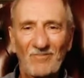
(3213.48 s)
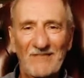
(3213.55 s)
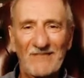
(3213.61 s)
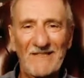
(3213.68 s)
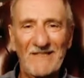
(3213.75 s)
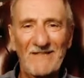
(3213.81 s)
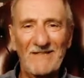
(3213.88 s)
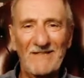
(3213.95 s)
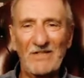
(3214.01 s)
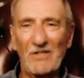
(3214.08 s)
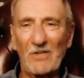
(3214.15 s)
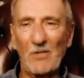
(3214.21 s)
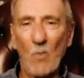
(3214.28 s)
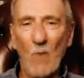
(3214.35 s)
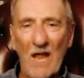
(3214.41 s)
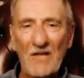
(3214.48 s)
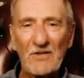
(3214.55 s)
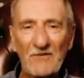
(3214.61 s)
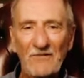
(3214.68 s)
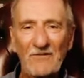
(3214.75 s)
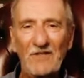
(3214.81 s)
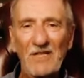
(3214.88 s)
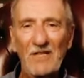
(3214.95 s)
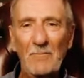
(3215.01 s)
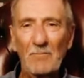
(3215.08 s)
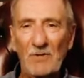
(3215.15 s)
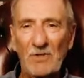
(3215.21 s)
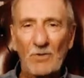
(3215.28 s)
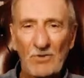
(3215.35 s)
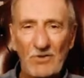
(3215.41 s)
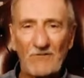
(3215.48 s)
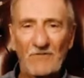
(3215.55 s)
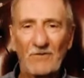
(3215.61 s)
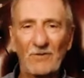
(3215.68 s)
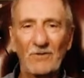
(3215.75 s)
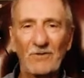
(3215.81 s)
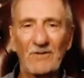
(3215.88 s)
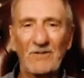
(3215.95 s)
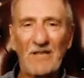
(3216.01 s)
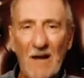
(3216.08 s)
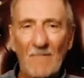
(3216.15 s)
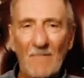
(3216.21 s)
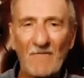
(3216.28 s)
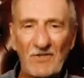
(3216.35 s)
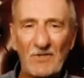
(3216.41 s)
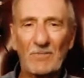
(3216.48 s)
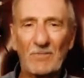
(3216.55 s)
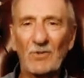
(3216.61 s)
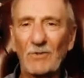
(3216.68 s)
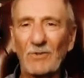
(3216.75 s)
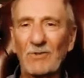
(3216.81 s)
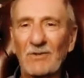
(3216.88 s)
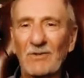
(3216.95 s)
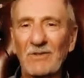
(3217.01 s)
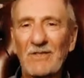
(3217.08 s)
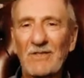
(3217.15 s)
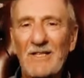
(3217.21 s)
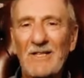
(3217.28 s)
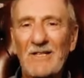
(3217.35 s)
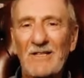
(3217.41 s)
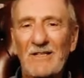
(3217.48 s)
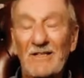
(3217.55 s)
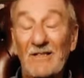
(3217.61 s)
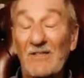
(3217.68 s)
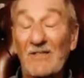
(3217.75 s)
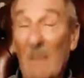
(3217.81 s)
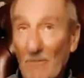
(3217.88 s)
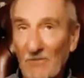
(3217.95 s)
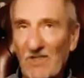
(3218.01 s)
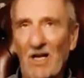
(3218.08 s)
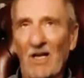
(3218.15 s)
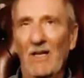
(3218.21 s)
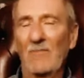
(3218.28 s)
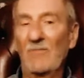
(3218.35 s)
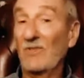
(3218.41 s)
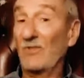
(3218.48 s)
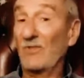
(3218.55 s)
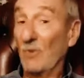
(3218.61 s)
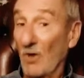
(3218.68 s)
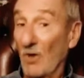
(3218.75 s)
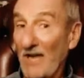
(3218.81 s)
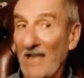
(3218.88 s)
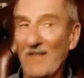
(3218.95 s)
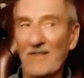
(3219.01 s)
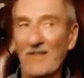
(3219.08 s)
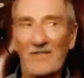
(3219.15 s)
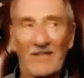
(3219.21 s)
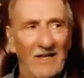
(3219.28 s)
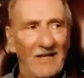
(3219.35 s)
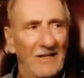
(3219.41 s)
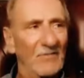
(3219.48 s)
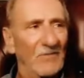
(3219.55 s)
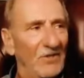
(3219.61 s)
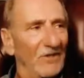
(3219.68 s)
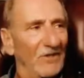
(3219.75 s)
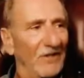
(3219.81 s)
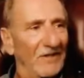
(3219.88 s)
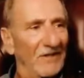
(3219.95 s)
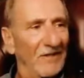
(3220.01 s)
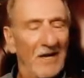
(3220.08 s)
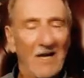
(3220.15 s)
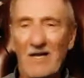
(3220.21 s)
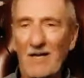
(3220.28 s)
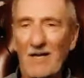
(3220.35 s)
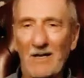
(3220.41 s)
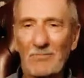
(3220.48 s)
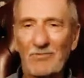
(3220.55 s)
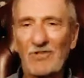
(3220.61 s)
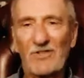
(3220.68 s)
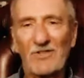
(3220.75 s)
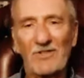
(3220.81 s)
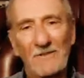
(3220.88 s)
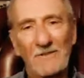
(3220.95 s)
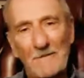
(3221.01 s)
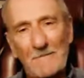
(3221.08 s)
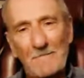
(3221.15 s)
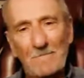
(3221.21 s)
You know, it's a wonderfully beautiful, comfortable, sometimes, not other times, you know, at prison.